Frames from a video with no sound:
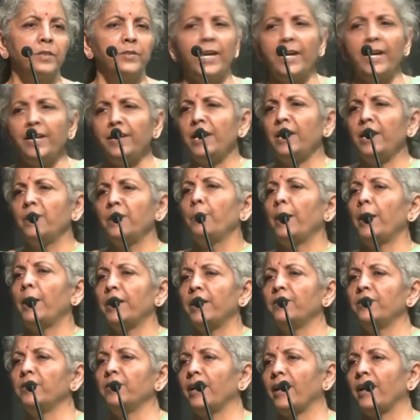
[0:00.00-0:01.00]
They need
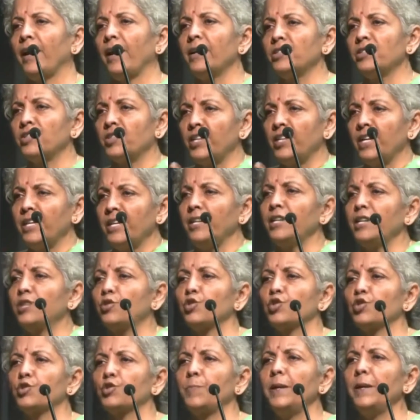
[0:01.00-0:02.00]
money in their hands, they need
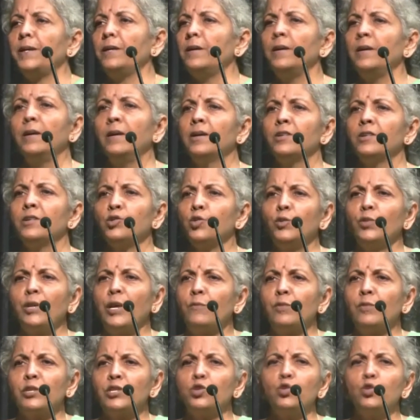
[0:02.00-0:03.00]
to spend. So
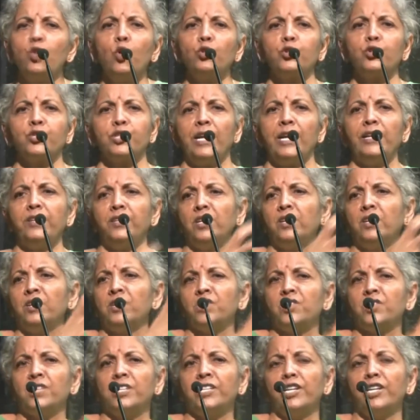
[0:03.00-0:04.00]
there was no center
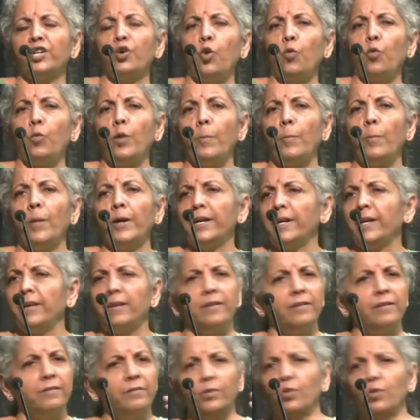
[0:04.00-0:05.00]
is sitting over
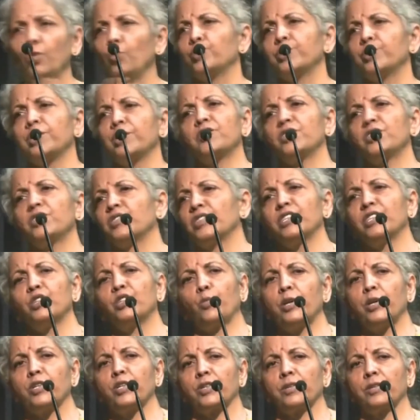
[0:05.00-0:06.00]
money, no such a
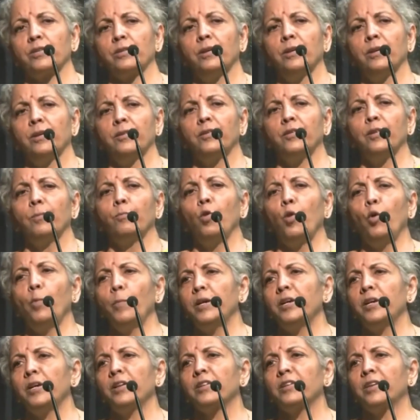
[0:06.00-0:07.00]
situation. The
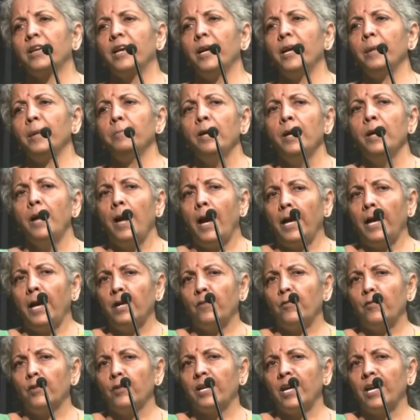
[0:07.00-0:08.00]
moment it came, and
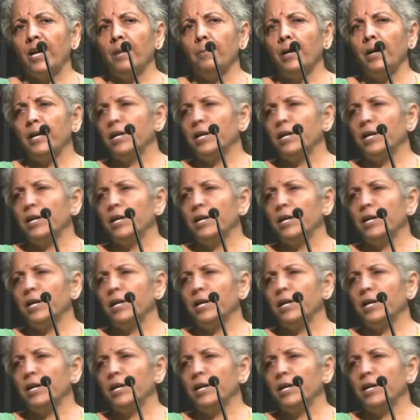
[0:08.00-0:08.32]
if it came